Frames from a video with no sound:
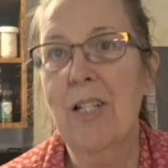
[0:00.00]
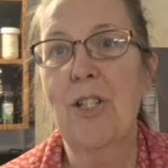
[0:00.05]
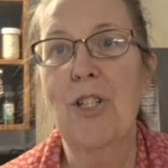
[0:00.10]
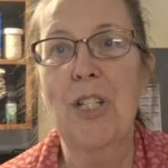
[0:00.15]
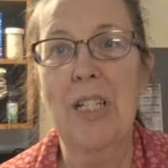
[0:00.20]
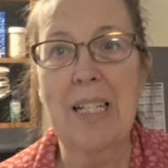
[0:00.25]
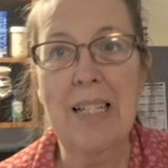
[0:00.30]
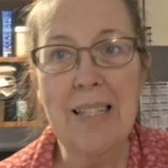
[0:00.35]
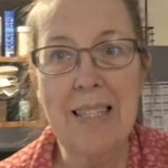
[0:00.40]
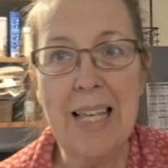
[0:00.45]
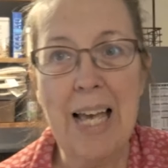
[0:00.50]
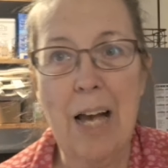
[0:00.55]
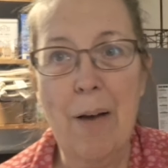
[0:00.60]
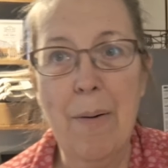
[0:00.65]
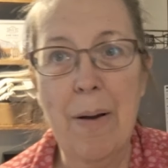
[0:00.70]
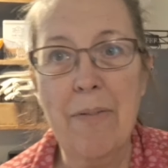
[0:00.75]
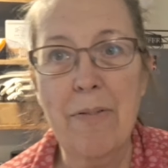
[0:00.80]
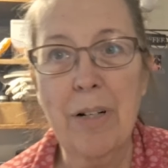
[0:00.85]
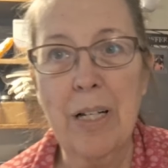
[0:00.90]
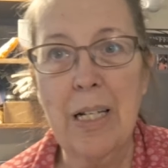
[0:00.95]
She is,
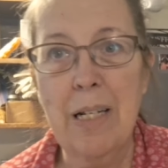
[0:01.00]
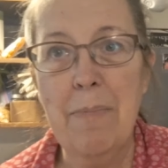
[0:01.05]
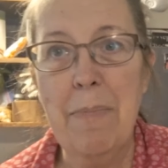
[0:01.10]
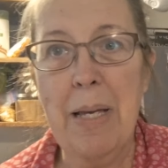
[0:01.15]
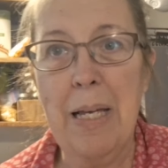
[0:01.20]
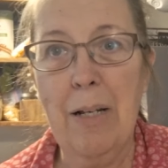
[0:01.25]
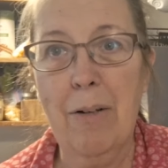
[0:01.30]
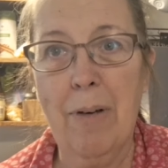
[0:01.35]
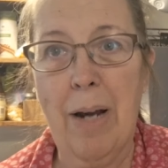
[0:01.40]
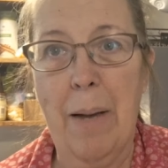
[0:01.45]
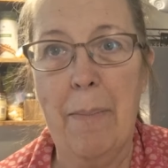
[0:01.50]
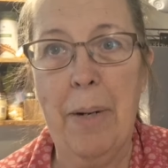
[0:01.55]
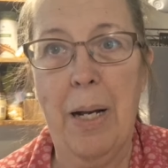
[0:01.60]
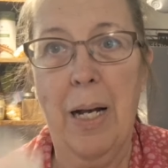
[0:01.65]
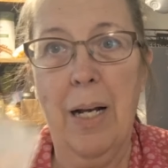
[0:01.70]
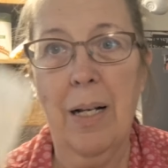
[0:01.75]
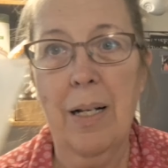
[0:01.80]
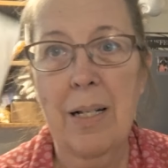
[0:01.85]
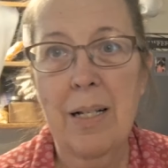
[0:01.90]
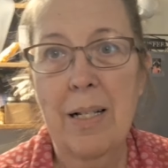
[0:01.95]
however, going to make
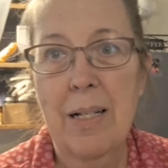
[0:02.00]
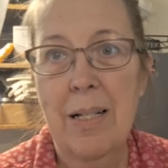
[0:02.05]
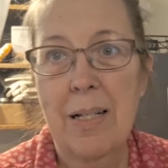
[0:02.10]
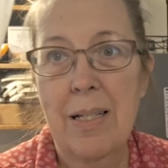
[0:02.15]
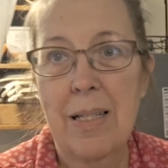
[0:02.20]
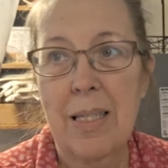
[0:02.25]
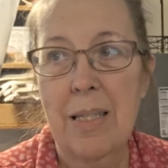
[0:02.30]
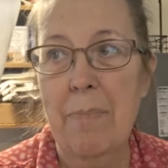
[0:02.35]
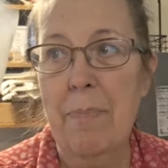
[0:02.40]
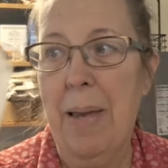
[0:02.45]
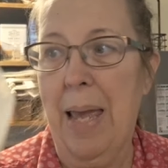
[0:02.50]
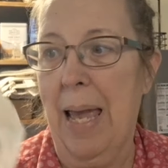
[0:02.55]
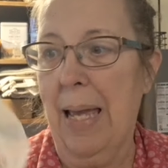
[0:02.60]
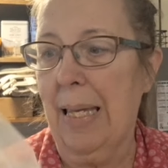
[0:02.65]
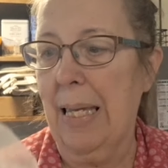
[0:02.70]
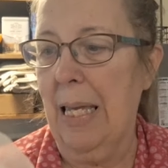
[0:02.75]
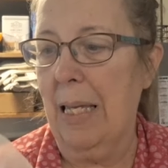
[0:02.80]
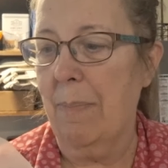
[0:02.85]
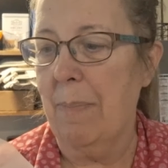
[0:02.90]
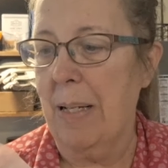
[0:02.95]
Grandma some
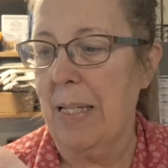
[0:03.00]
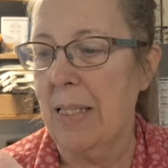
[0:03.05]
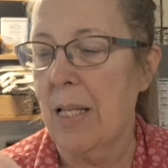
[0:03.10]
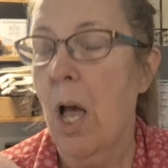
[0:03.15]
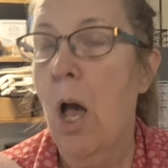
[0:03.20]
pancake mix.